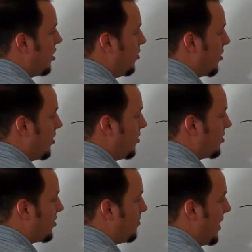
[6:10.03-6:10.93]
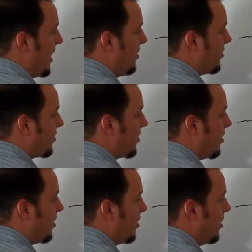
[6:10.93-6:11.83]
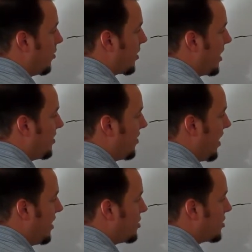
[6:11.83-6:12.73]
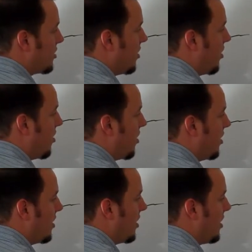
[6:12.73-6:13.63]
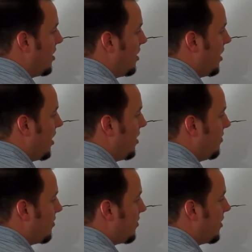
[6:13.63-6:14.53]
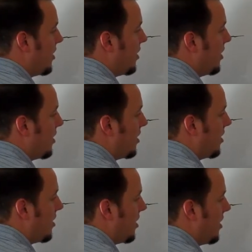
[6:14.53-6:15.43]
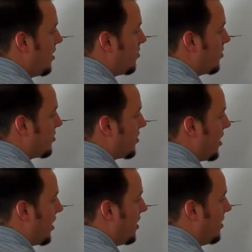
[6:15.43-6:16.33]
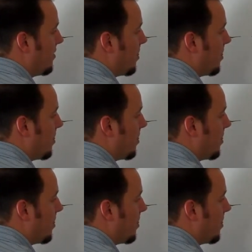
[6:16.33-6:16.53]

You want to do a space, lowercase h, r, e, f, the equal sign,